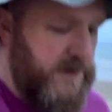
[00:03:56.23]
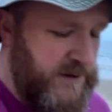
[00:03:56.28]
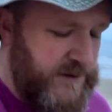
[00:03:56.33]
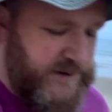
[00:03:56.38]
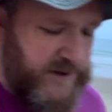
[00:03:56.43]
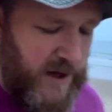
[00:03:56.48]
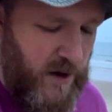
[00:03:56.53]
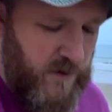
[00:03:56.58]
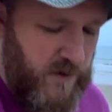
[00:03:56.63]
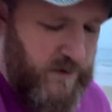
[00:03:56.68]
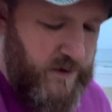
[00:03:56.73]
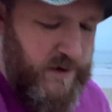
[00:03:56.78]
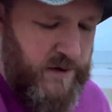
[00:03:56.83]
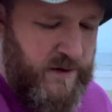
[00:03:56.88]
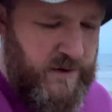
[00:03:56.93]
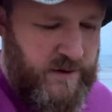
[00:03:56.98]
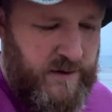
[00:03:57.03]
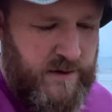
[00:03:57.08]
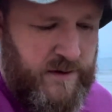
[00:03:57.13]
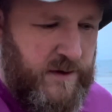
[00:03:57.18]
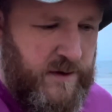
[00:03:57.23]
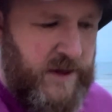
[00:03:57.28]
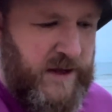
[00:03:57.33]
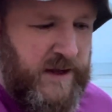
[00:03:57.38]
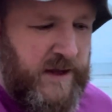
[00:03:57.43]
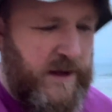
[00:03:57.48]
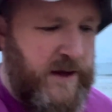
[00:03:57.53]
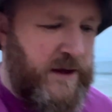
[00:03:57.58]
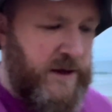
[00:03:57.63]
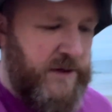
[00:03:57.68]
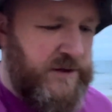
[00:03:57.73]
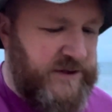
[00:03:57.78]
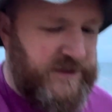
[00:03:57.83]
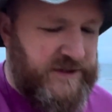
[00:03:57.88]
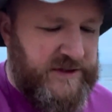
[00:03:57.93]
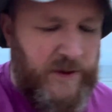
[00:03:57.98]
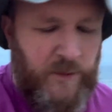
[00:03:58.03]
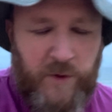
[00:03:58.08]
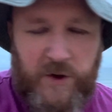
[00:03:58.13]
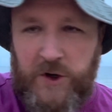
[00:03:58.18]
so
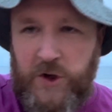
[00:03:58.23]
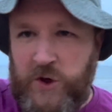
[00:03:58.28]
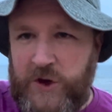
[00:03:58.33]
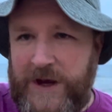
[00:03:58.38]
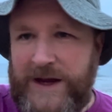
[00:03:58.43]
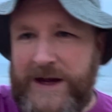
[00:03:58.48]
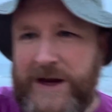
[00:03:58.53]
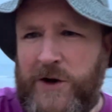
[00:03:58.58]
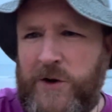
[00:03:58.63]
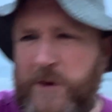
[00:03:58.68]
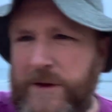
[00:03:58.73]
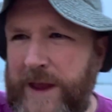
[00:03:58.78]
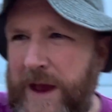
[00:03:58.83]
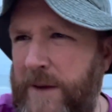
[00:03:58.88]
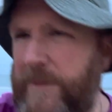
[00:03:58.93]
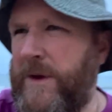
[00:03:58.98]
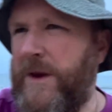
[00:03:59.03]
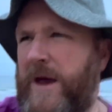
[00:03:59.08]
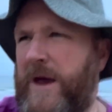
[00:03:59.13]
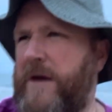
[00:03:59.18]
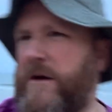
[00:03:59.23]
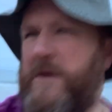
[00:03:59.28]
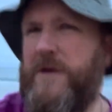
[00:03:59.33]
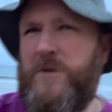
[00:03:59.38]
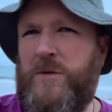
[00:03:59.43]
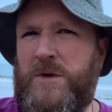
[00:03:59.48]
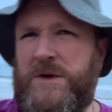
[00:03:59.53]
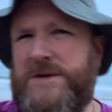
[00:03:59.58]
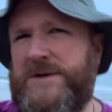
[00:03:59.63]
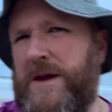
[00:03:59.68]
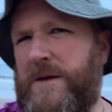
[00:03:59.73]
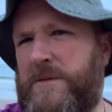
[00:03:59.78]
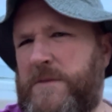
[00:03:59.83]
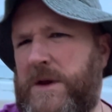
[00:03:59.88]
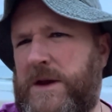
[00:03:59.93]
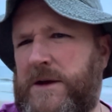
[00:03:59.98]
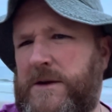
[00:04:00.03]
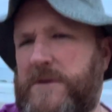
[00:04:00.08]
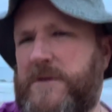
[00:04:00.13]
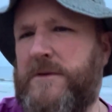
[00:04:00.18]
just someone looking in on that, would be like, huh? what's that
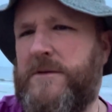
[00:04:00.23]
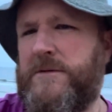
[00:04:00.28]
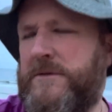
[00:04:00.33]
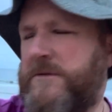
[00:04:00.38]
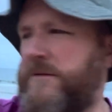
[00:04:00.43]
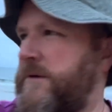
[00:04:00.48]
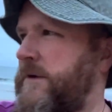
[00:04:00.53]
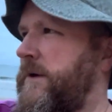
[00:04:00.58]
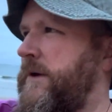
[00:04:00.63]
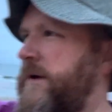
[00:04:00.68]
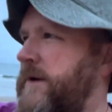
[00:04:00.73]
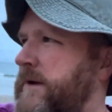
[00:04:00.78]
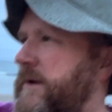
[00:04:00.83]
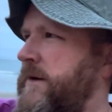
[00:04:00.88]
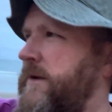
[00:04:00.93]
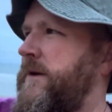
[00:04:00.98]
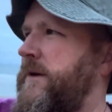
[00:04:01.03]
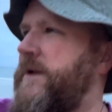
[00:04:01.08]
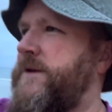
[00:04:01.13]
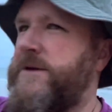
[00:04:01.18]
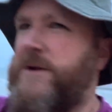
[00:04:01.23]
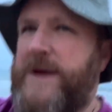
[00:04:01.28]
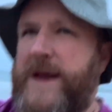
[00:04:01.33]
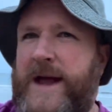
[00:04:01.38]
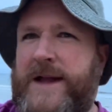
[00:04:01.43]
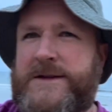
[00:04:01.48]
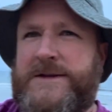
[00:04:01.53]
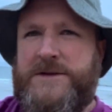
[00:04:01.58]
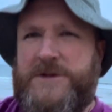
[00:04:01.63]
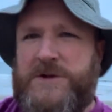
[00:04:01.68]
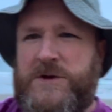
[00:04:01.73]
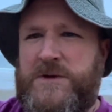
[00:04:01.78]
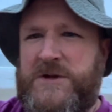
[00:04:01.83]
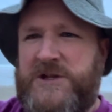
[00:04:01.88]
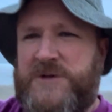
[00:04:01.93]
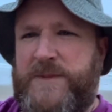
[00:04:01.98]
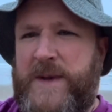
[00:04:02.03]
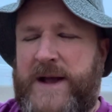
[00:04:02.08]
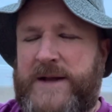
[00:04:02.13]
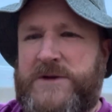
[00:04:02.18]
mean? He's only had to do
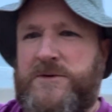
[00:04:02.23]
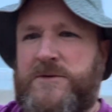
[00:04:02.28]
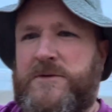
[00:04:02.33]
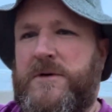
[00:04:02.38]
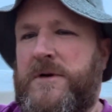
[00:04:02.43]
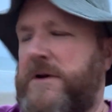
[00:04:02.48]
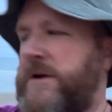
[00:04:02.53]
this battle